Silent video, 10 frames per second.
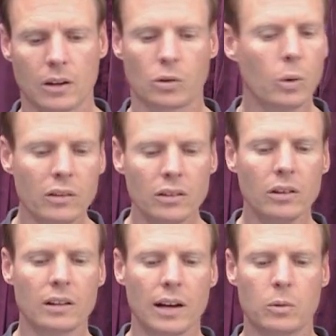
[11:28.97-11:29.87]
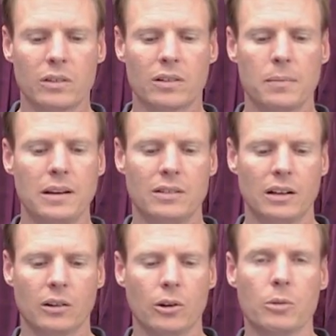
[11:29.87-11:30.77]
So what does it look like once somebody's in
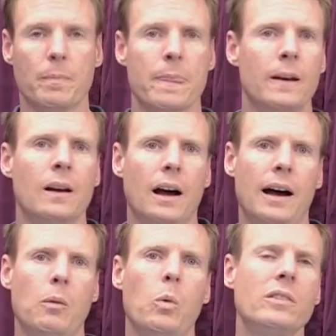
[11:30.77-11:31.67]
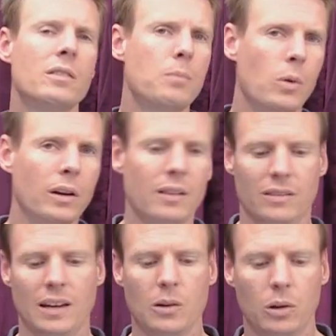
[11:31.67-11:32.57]
a group? What's the point of the
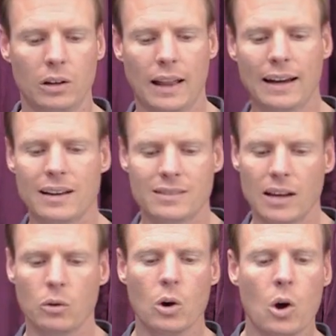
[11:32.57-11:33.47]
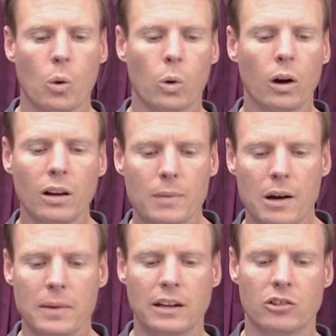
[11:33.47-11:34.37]
city? Well, like I said, we're all
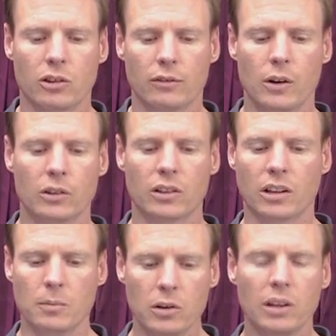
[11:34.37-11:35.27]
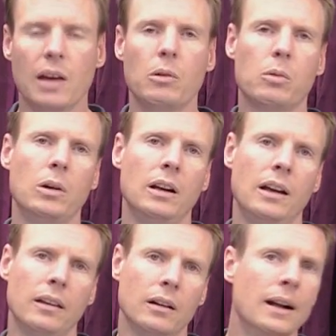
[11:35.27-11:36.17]
about making sure folks can communicate with one
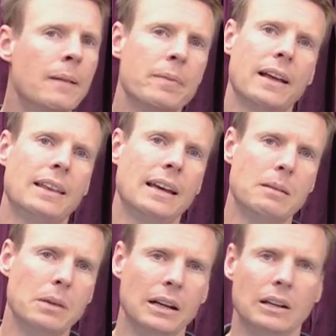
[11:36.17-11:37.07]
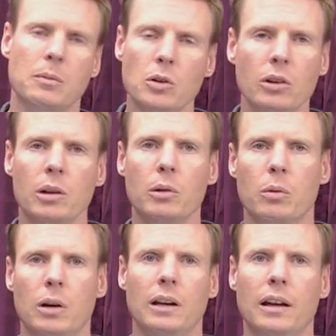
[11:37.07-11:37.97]
another, that they can be in community
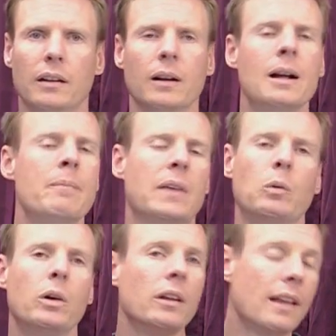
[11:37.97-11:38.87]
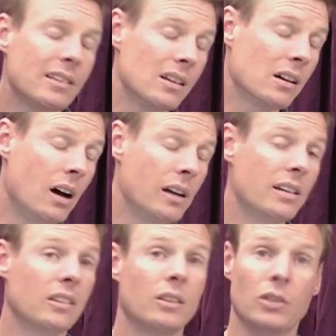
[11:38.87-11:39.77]
with one another, and whether that's in the
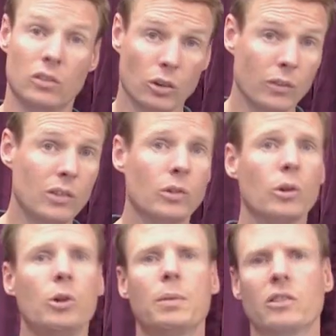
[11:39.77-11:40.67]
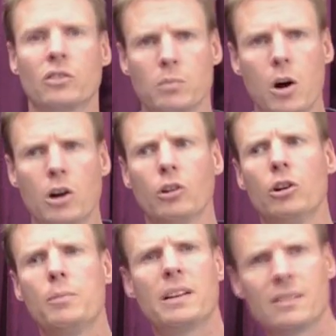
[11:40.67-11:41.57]
context of a service group, a small
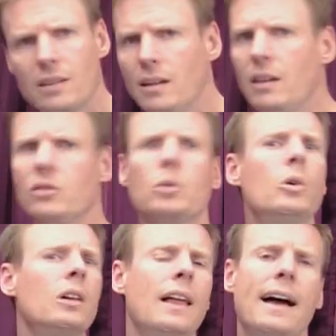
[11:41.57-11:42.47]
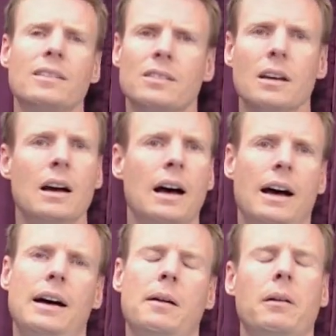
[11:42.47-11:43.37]
group, a Sunday school class.
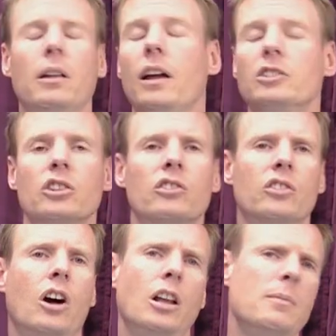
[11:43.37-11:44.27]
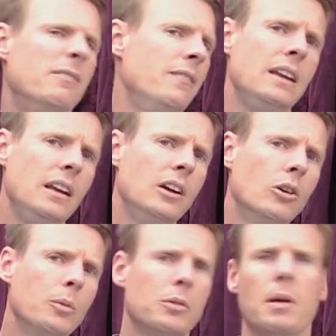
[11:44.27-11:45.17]
A lot of churches call them affinity
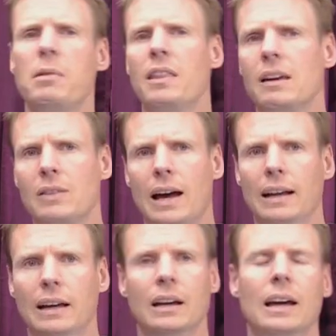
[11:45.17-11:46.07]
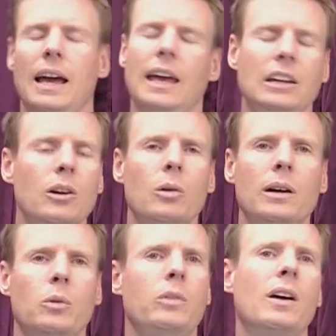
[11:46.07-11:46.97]
groups. Maybe they've got hey, you know
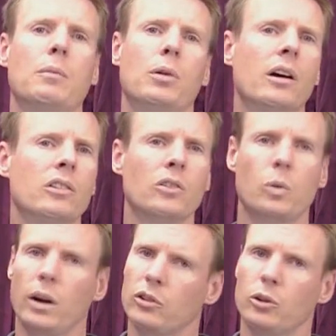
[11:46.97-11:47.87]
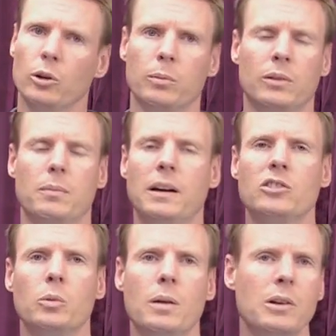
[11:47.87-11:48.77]
what? We've got a prayers and squares group. It's a
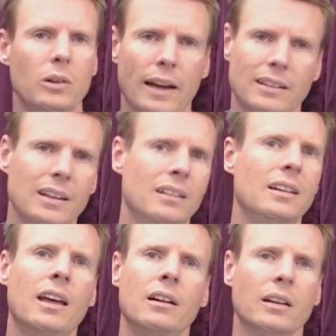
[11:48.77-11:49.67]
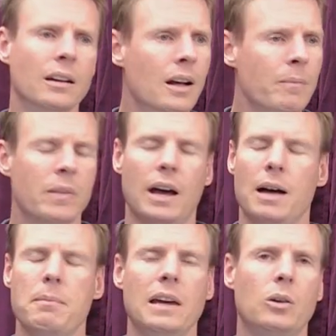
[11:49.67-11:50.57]
bunch of women who like to get together
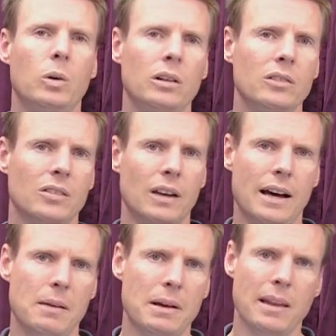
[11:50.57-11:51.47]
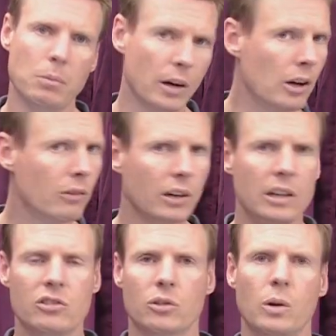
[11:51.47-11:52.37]
and make quilts, and they pray over
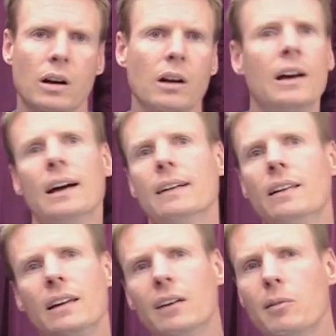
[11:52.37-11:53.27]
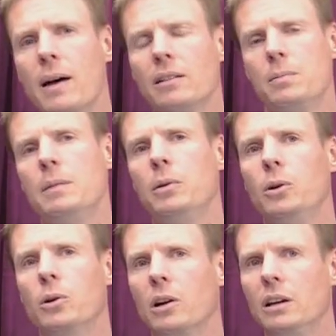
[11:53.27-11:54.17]
each square, and then they give them out to people
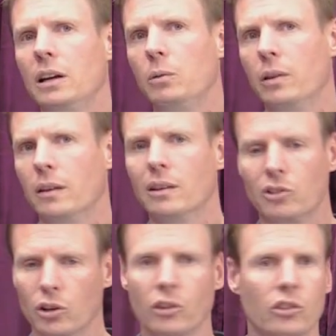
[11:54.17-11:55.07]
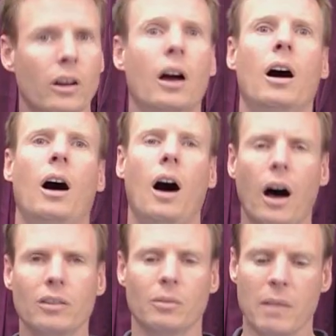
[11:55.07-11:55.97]
who are in need within the church.
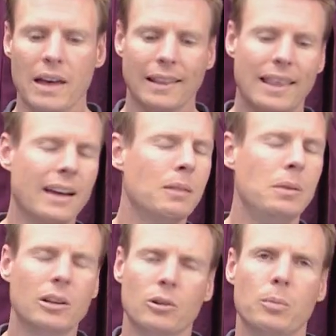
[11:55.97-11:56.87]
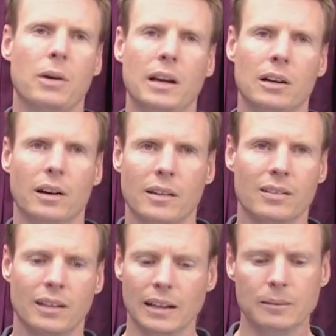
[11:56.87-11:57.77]
Awesome. That could be a group right here on the
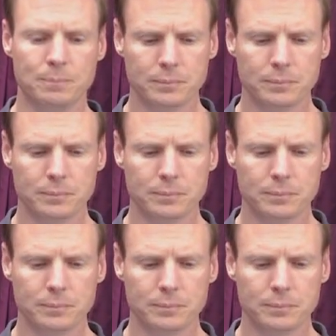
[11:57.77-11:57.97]
city.